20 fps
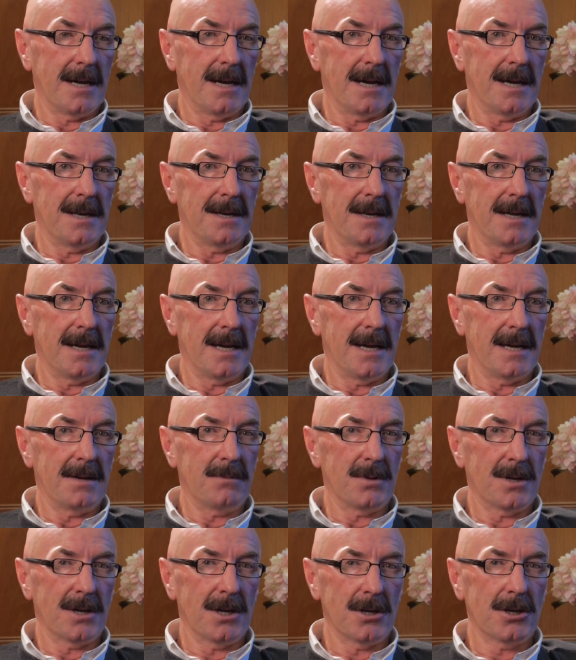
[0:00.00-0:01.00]

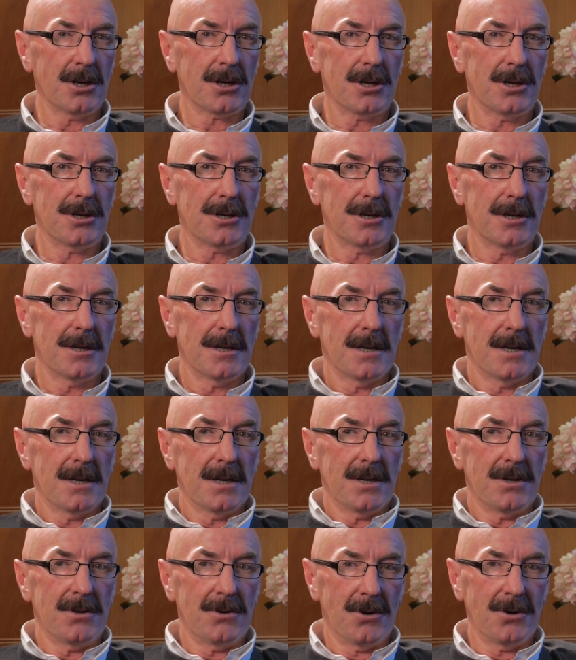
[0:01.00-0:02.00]
And when I look at
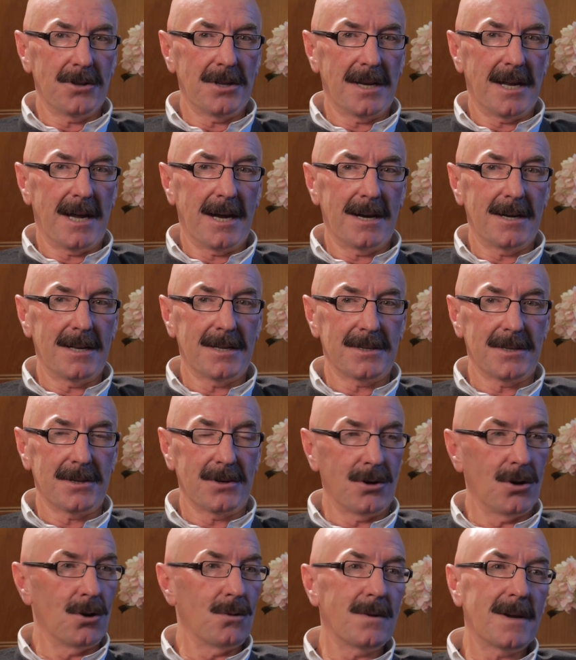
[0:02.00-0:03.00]
Northern Ireland
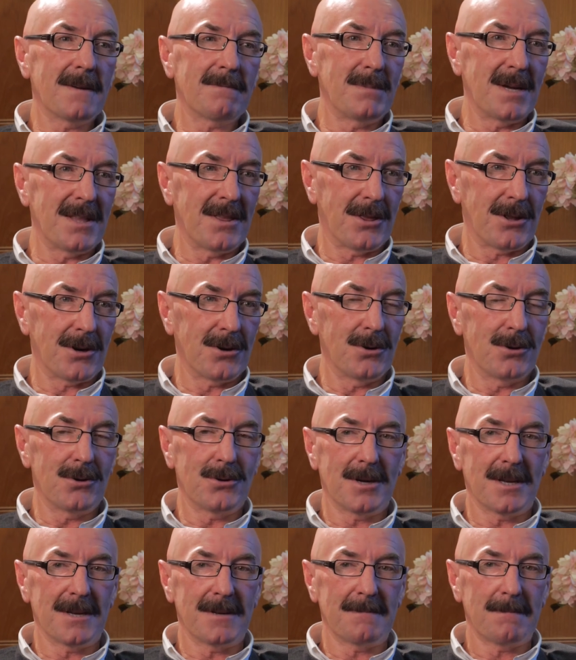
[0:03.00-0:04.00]
and all we've been
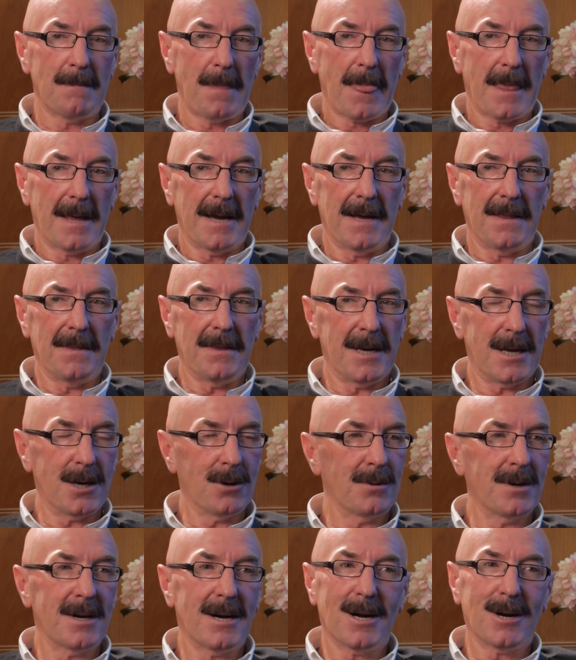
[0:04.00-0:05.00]
through, and
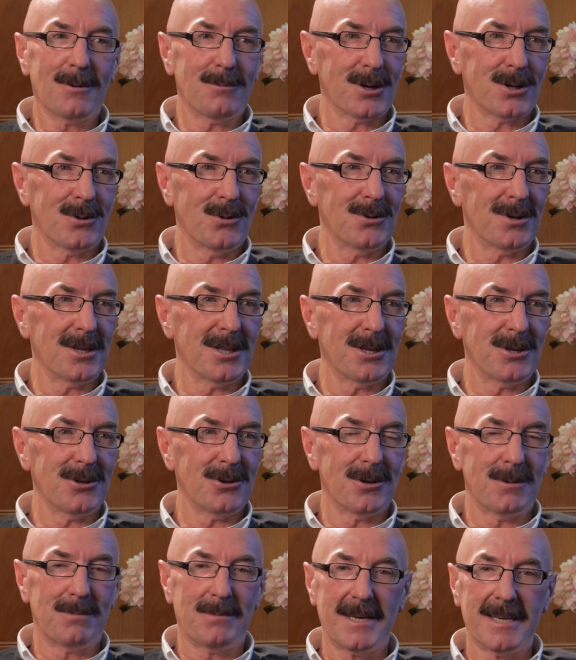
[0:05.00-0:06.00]
there we are, we're going to the
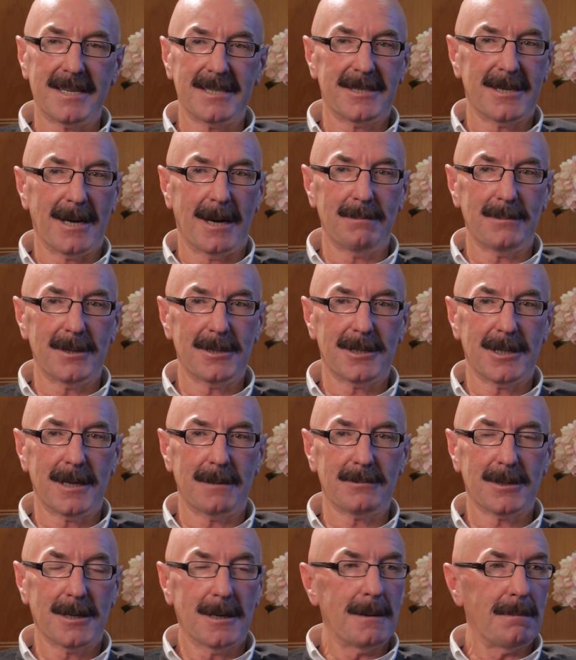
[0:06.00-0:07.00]
European
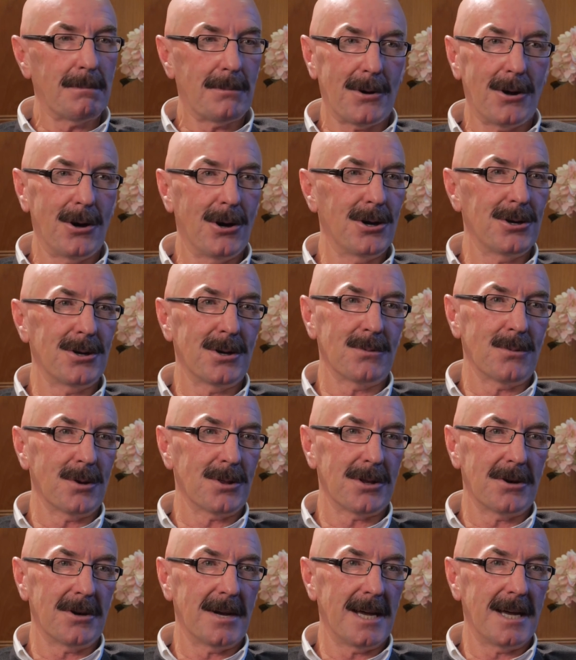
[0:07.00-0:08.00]
Championships, proud and
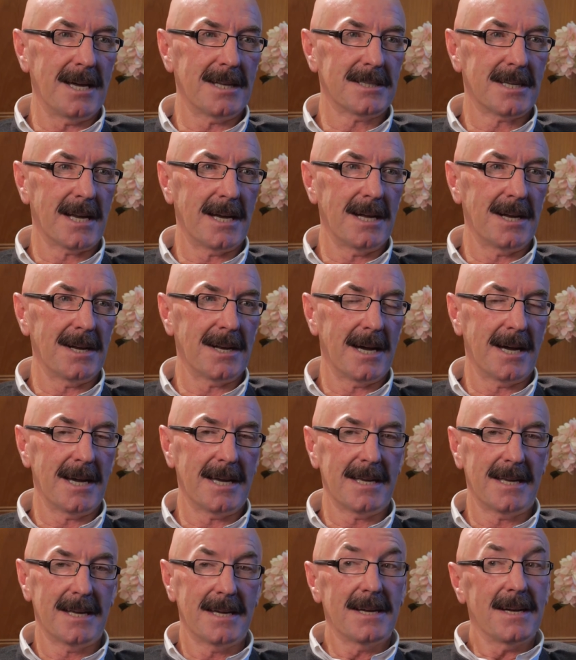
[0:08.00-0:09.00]
with our heads held
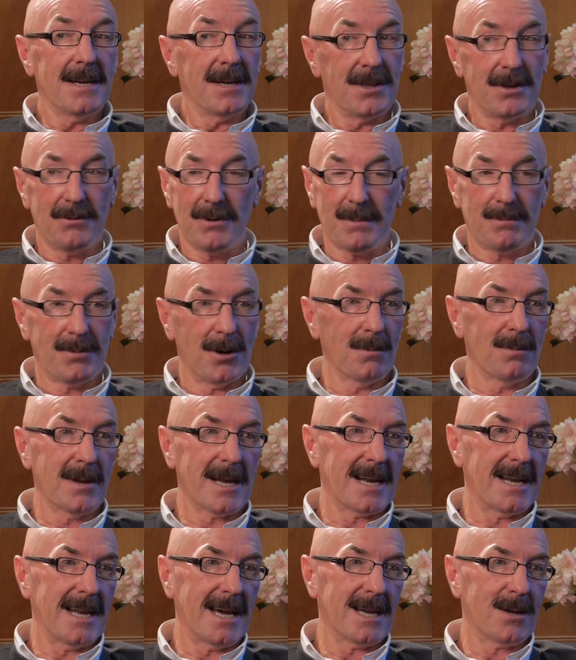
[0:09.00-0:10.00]
high. The
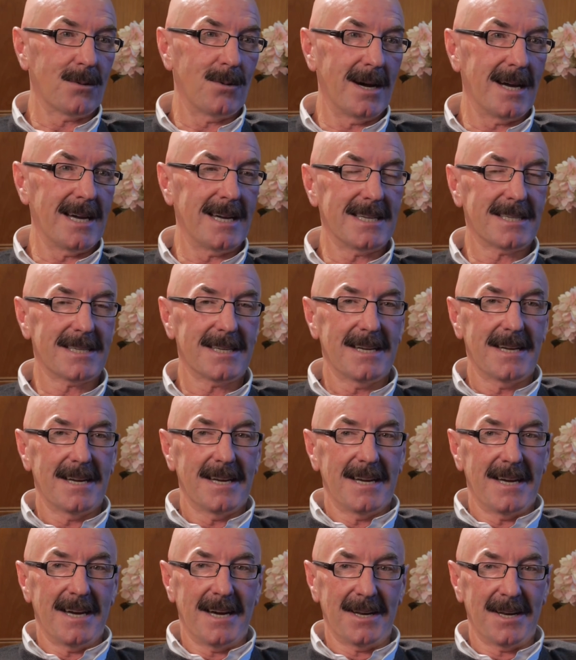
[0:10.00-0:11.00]
Republic likewise,
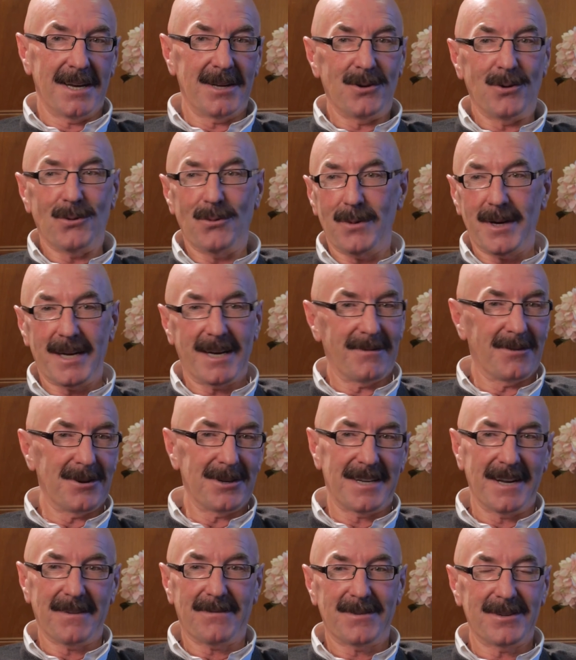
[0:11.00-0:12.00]
and I know we have
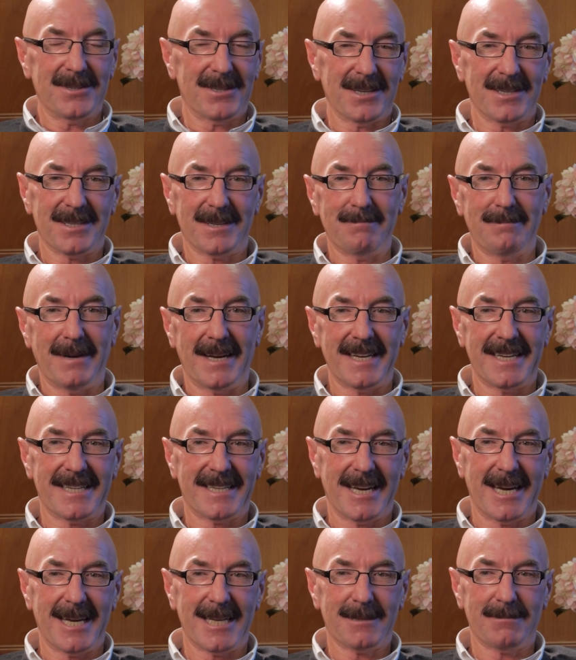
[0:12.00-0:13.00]
our differences in many
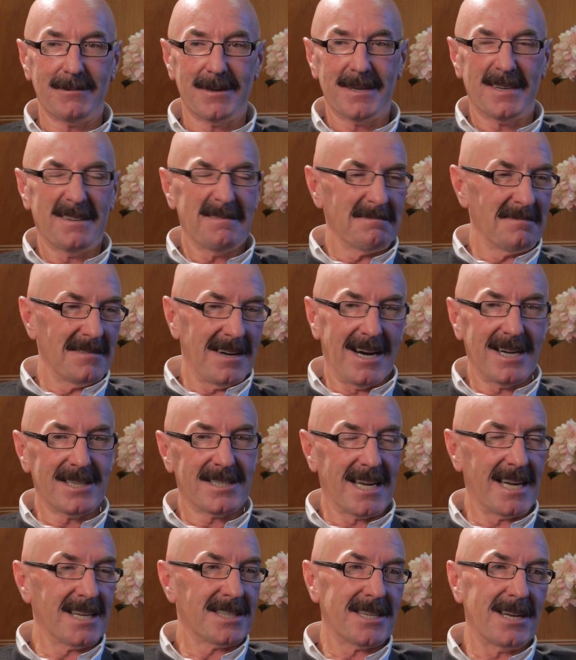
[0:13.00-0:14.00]
times, but I
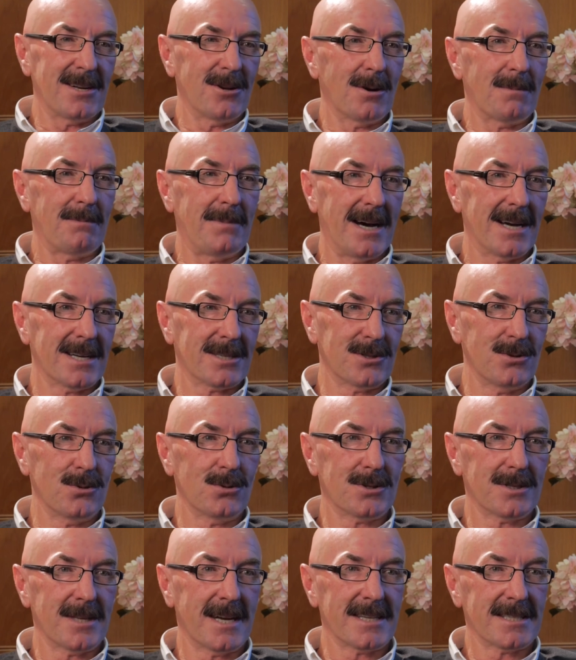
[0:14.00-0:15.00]
tend to look past
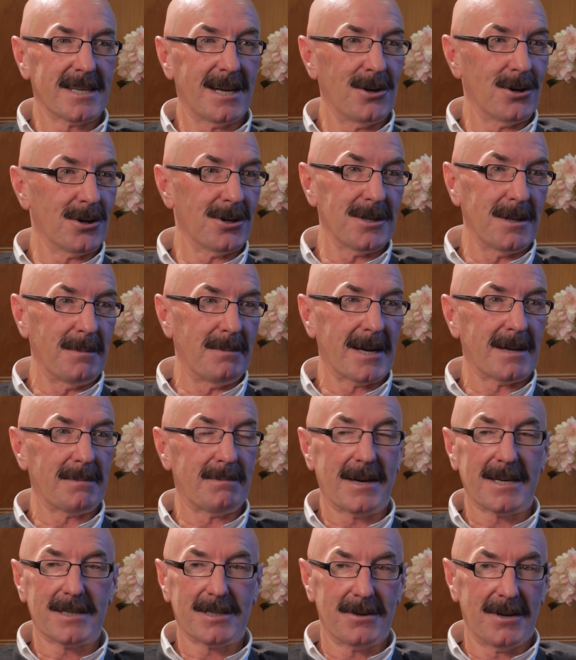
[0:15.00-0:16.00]
those things. I look at the big
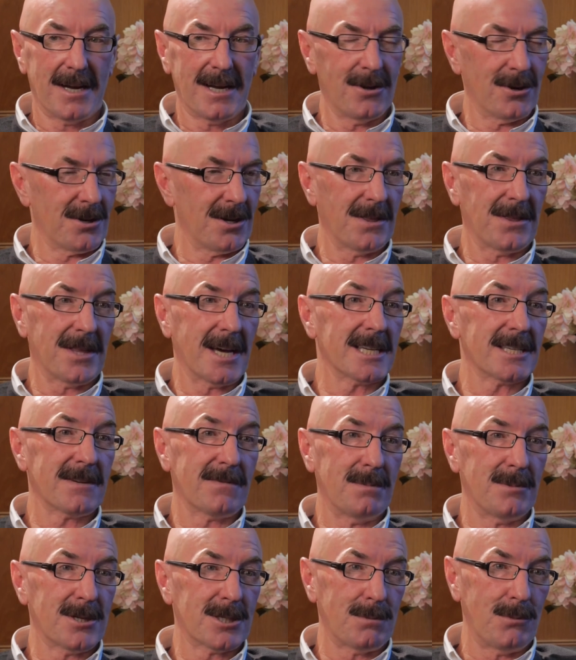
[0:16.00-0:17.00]
picture. I look at things
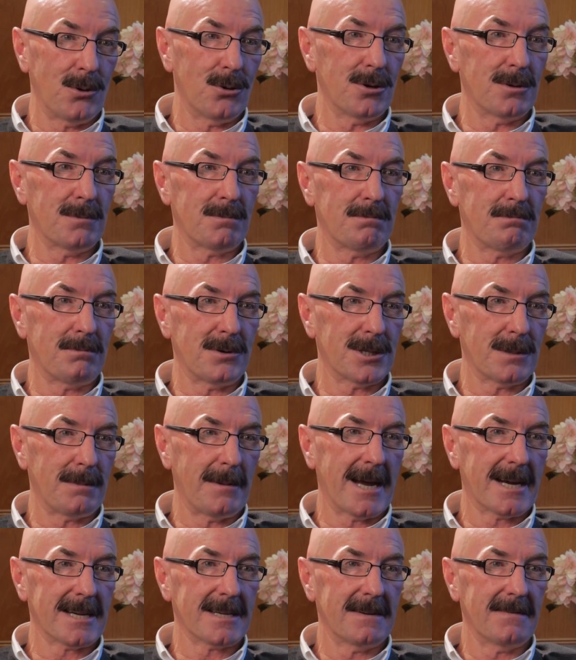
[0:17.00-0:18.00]
from a sporting
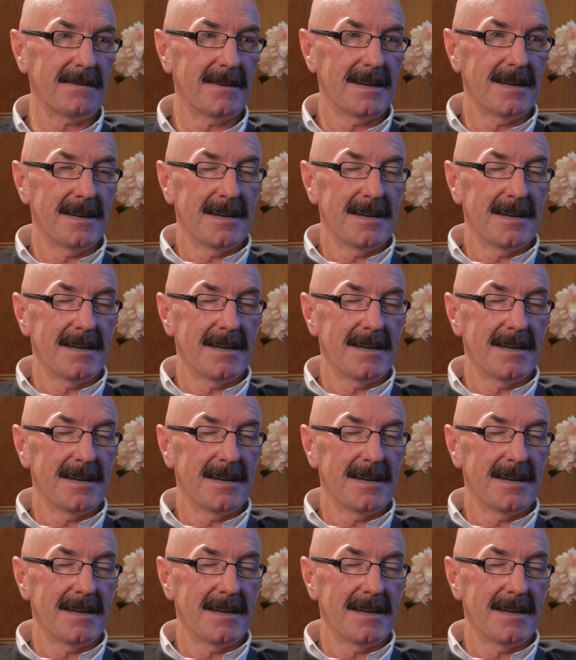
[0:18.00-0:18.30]
perspective.